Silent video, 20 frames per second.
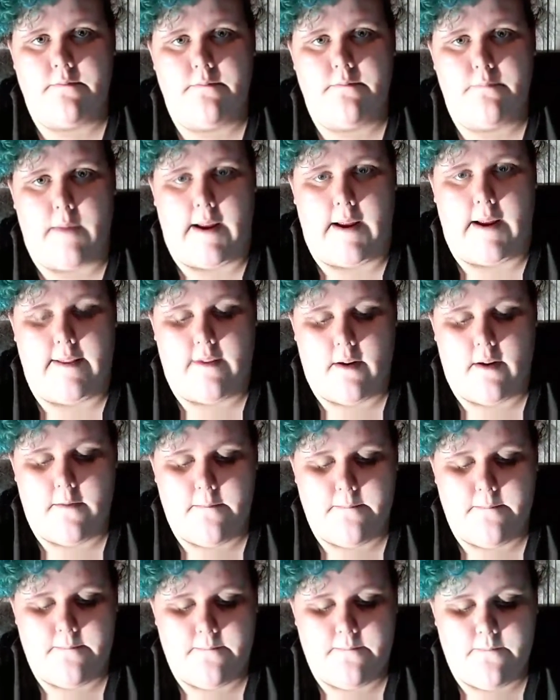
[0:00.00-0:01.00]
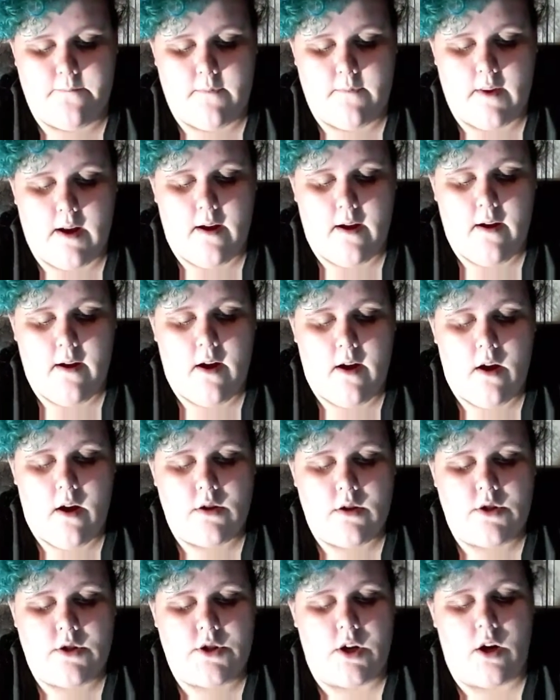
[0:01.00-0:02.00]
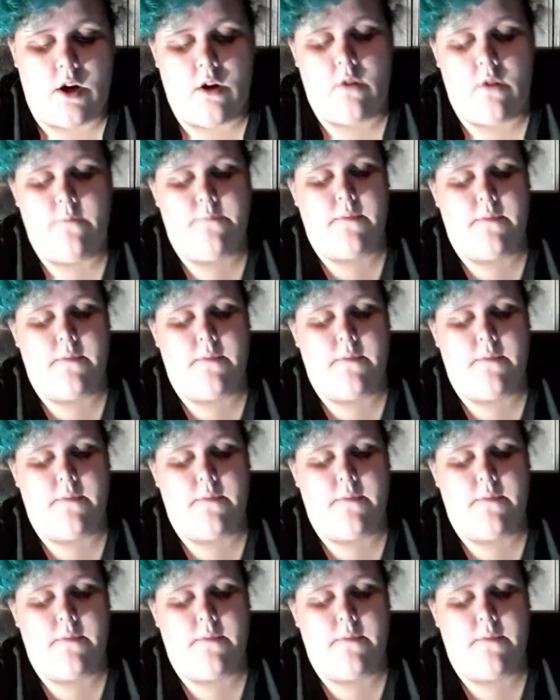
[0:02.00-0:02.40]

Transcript: Might. So,